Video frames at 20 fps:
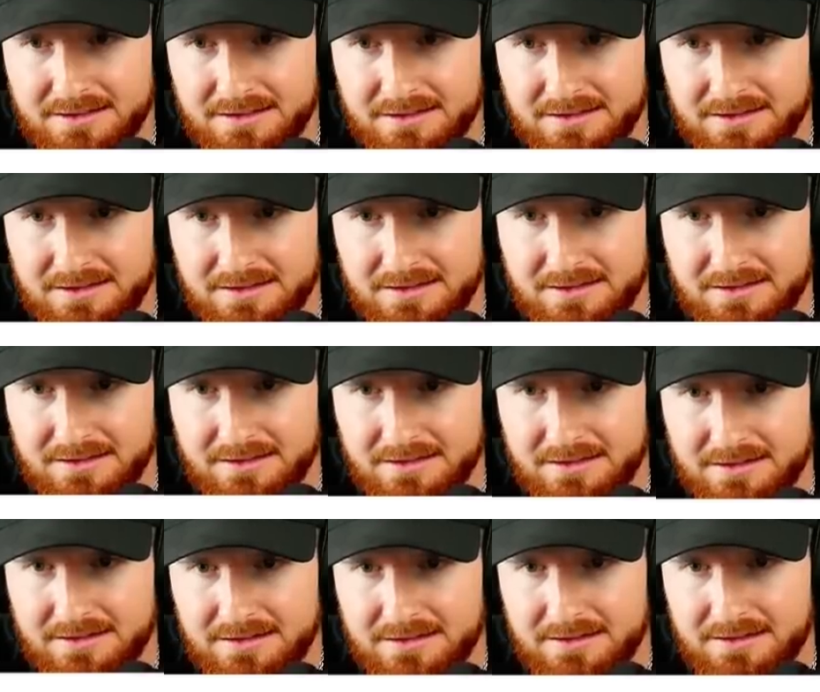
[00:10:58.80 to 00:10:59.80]

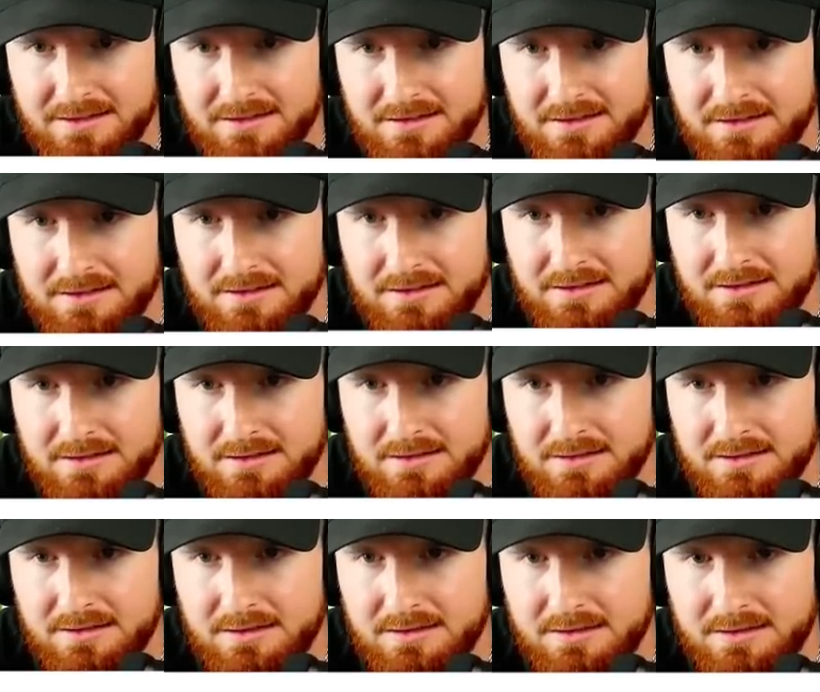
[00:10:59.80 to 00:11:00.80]

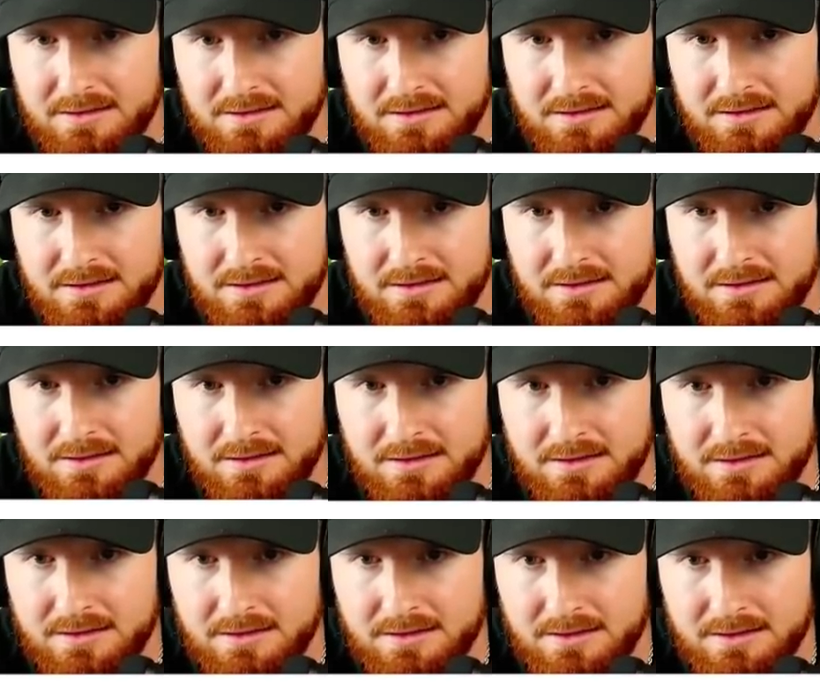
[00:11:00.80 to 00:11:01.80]

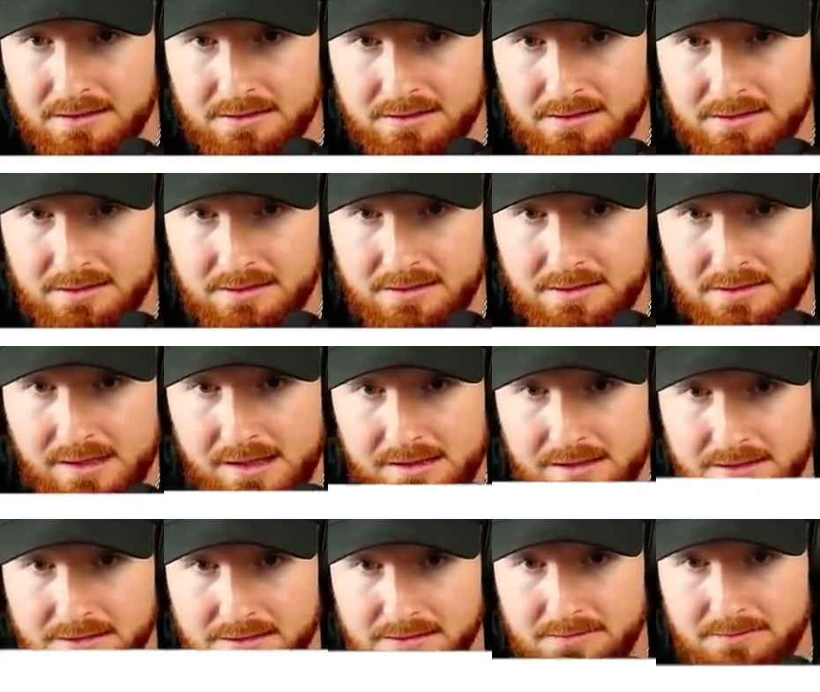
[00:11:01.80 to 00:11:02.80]

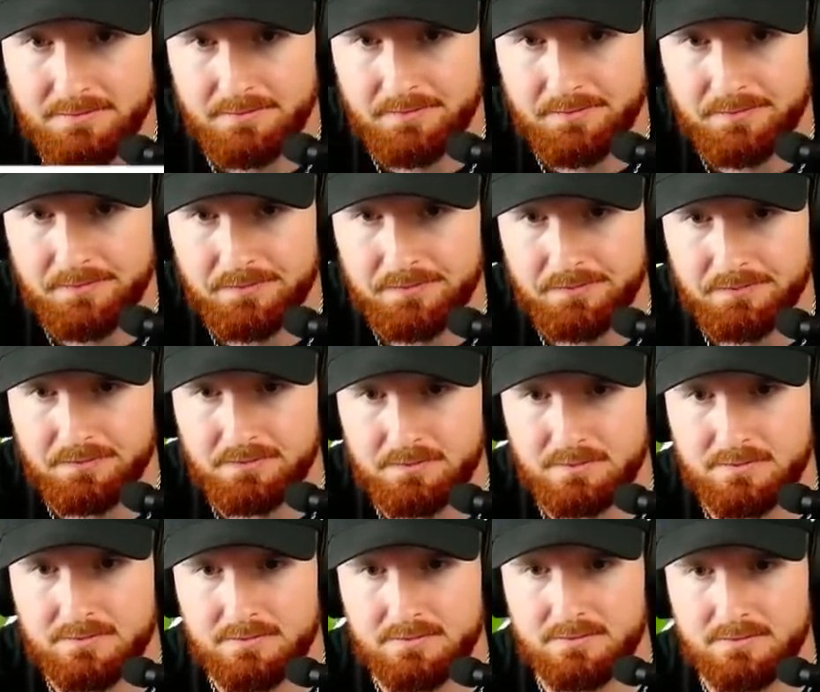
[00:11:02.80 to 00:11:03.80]

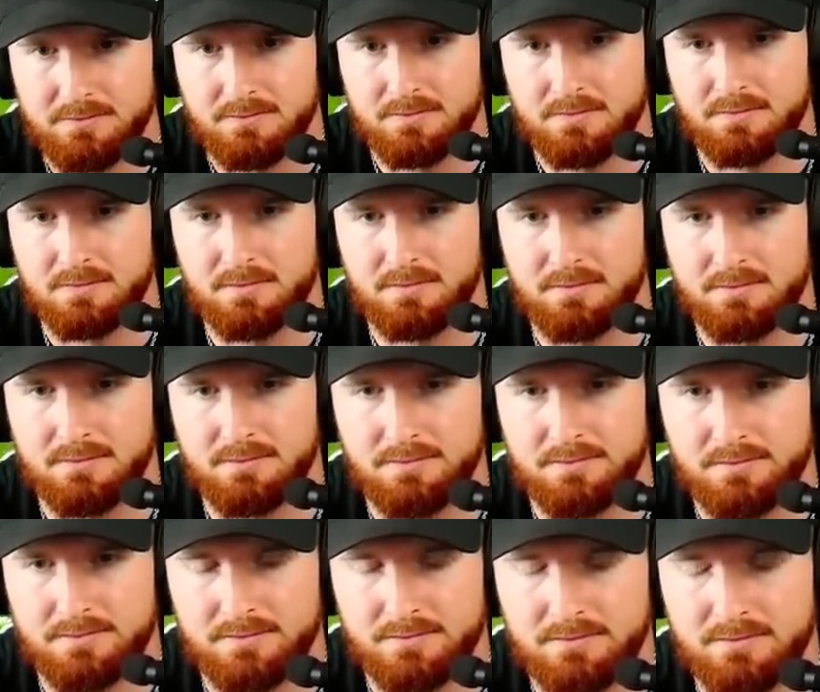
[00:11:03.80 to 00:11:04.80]

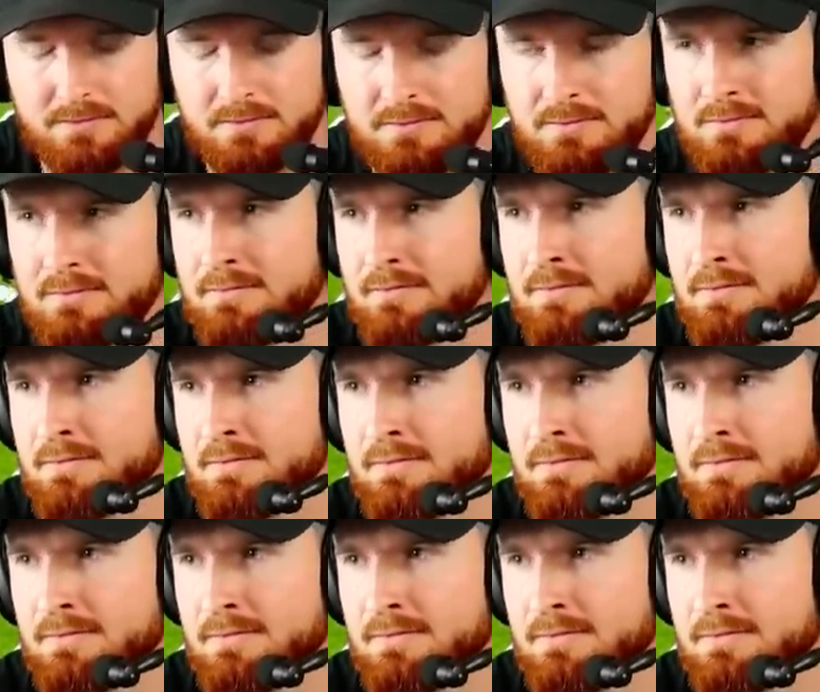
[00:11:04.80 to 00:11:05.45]
No one is speaking in this clip.